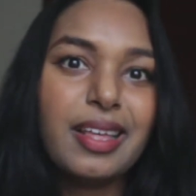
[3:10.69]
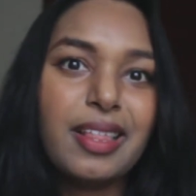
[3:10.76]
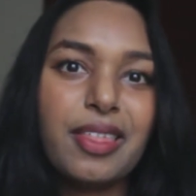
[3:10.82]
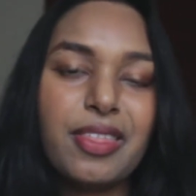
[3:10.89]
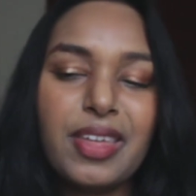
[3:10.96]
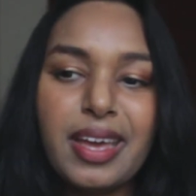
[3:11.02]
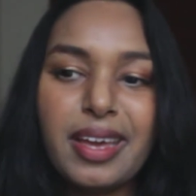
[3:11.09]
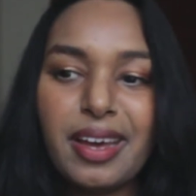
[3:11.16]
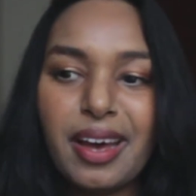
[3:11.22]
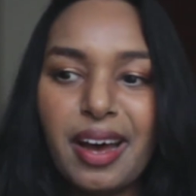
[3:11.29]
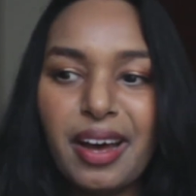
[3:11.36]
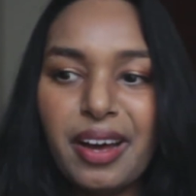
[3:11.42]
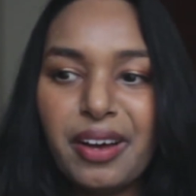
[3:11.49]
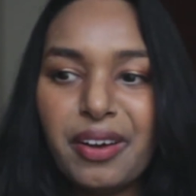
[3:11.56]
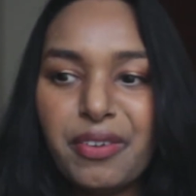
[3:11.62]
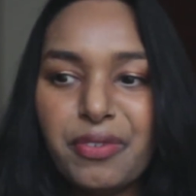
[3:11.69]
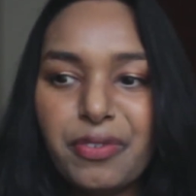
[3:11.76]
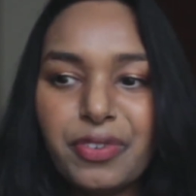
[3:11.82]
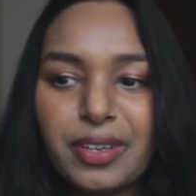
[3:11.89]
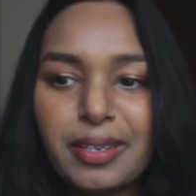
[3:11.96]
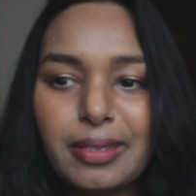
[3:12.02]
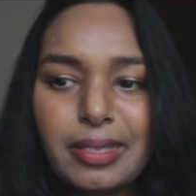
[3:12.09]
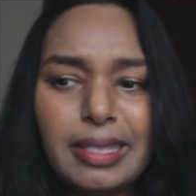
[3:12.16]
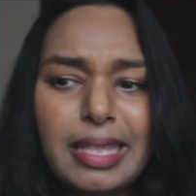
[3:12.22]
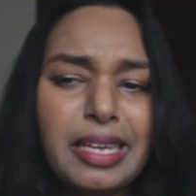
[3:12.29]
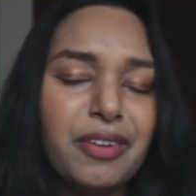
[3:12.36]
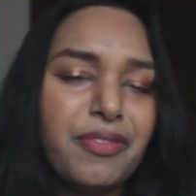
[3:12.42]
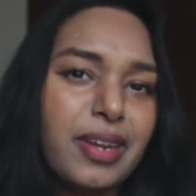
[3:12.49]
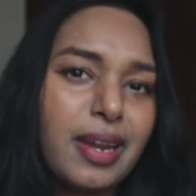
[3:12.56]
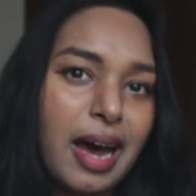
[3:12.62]
think of
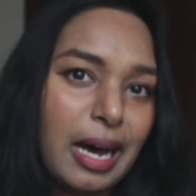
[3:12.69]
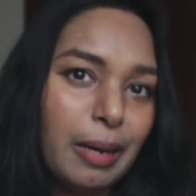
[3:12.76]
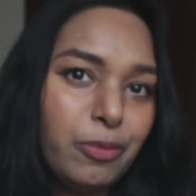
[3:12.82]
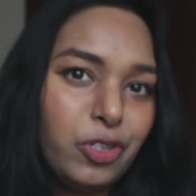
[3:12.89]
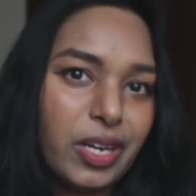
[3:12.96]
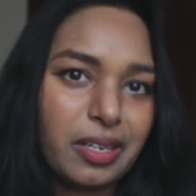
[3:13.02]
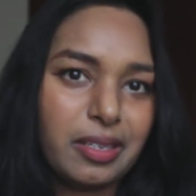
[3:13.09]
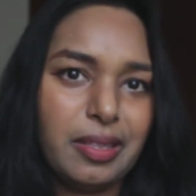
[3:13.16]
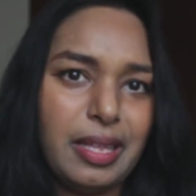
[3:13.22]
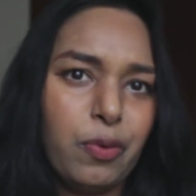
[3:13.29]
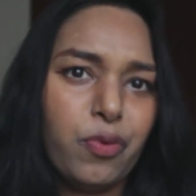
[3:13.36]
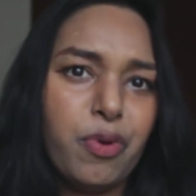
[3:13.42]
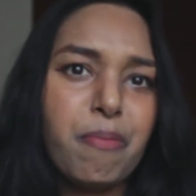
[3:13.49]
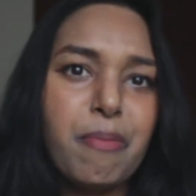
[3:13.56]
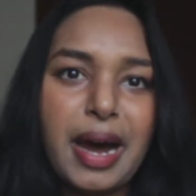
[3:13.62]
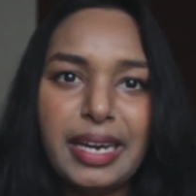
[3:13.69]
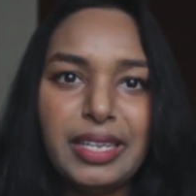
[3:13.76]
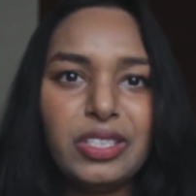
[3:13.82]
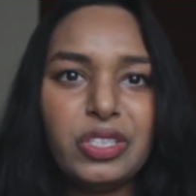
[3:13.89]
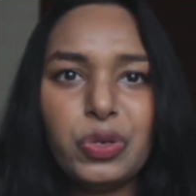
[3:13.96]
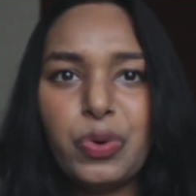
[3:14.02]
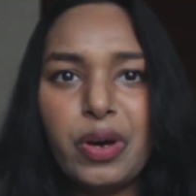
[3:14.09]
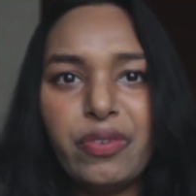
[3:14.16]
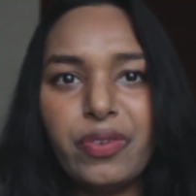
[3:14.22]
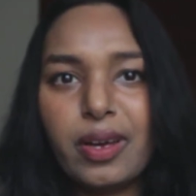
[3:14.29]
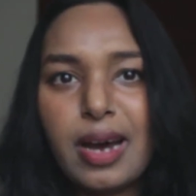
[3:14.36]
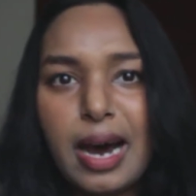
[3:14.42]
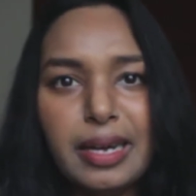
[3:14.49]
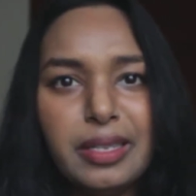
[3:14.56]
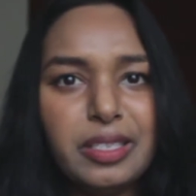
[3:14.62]
an object that reminds you of a
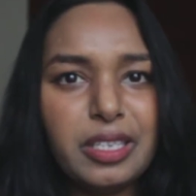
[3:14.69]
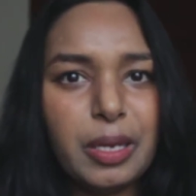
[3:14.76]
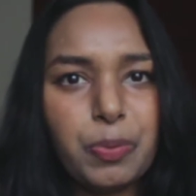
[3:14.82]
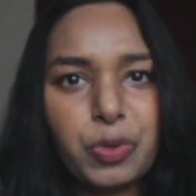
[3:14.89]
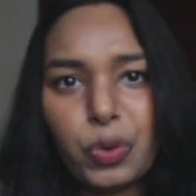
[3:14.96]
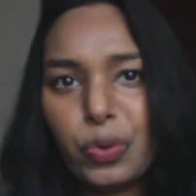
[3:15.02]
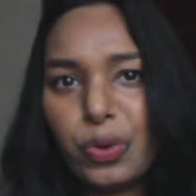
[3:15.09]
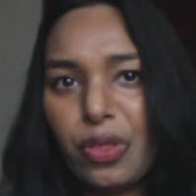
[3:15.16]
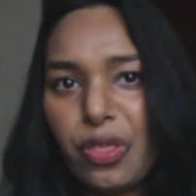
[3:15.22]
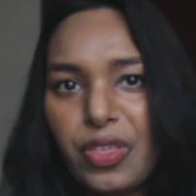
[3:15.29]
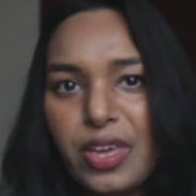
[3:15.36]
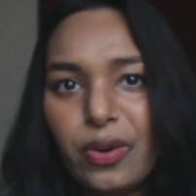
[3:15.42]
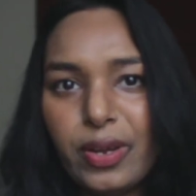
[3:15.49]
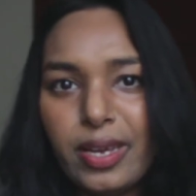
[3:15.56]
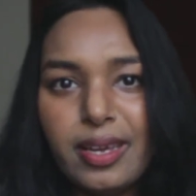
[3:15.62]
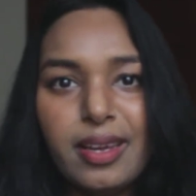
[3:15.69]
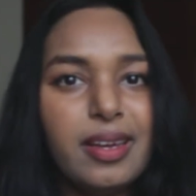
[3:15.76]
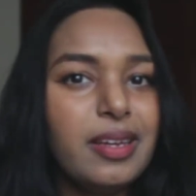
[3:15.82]
concept or a theory.